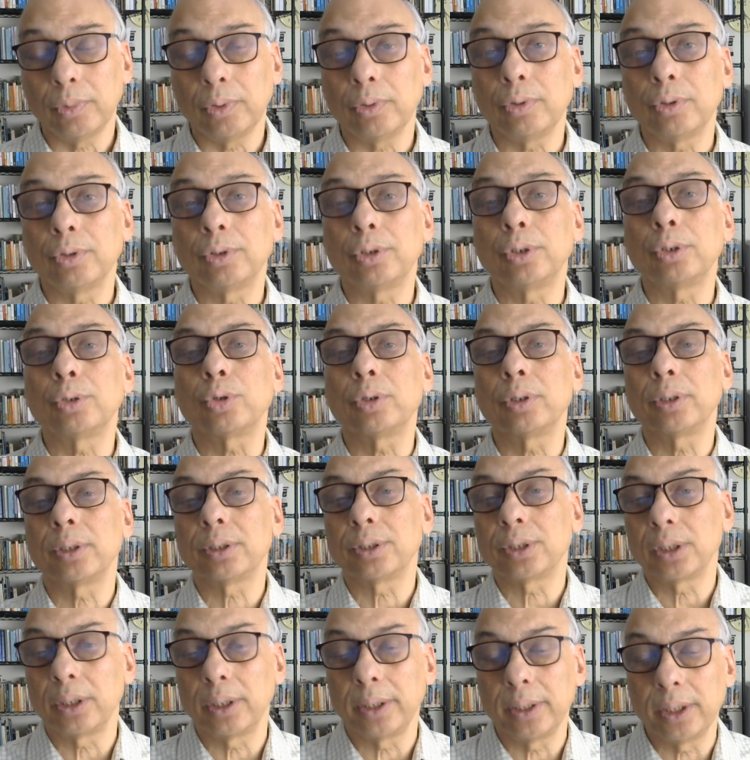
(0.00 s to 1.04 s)
So
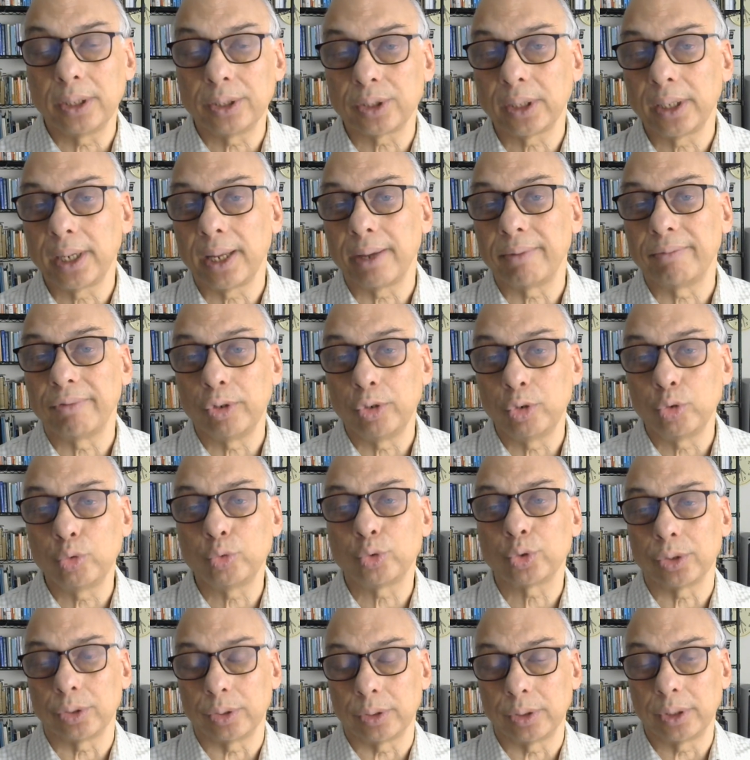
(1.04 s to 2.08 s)
it's, a, it's an
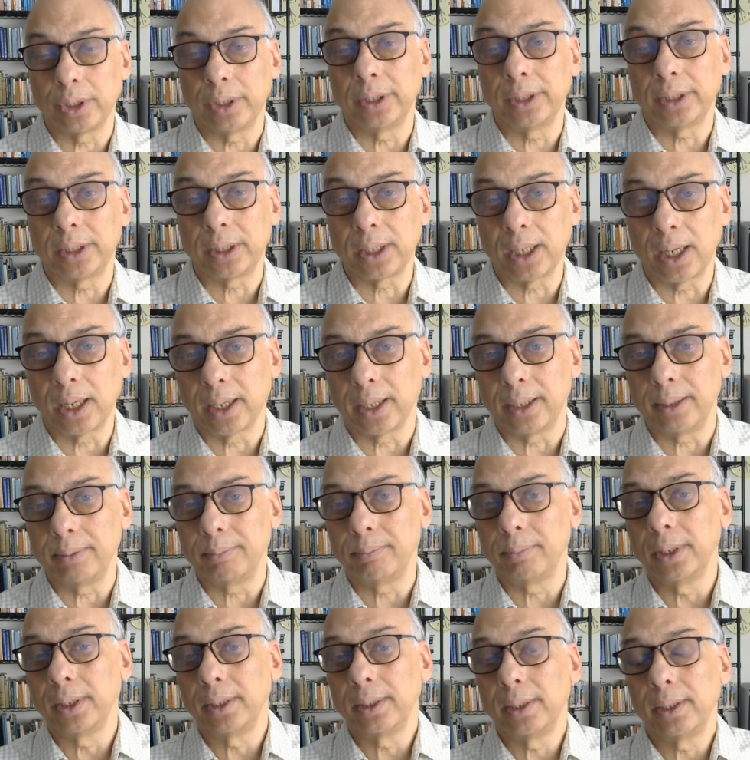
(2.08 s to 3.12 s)
evolution in
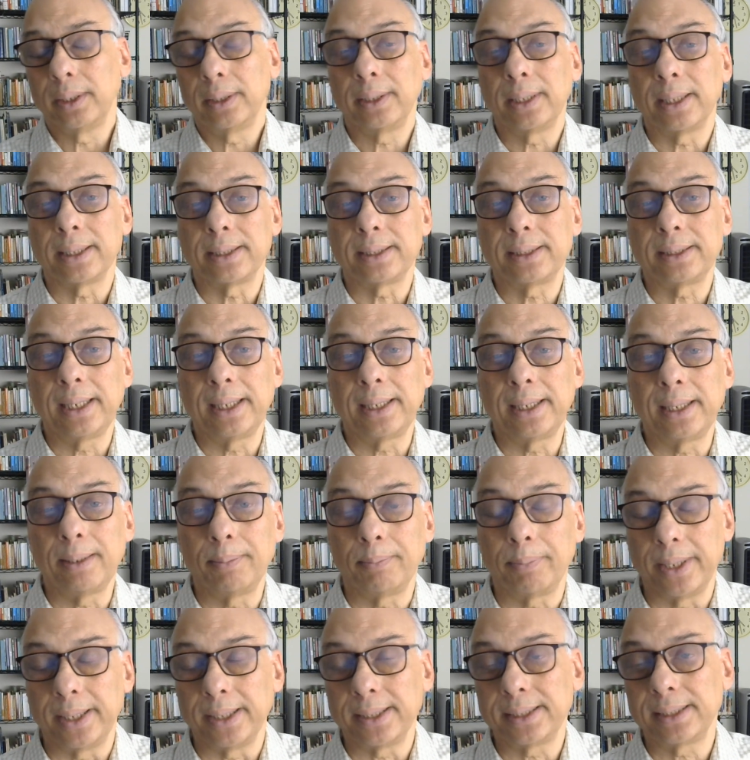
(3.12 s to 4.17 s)
time that's
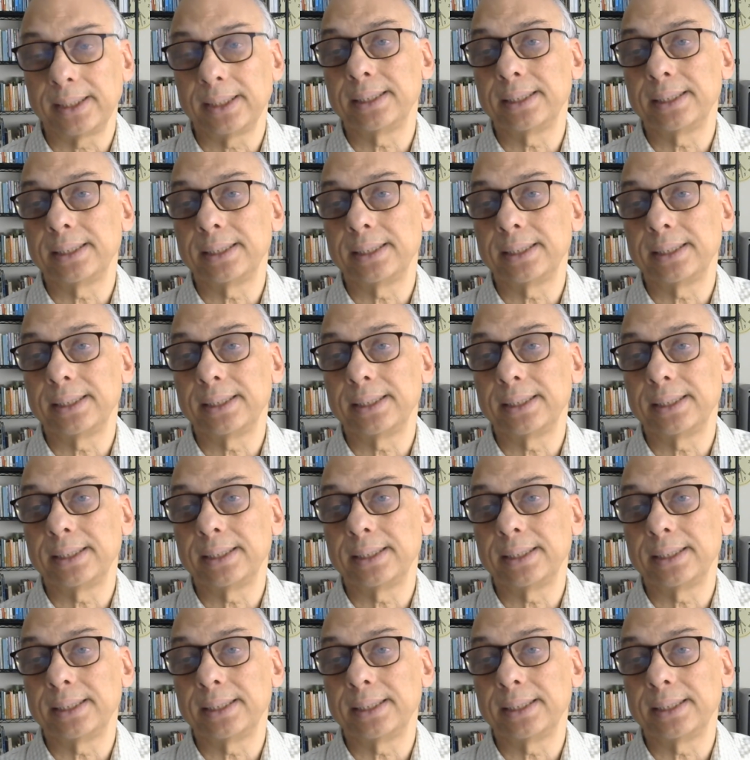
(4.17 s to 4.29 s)
taking place.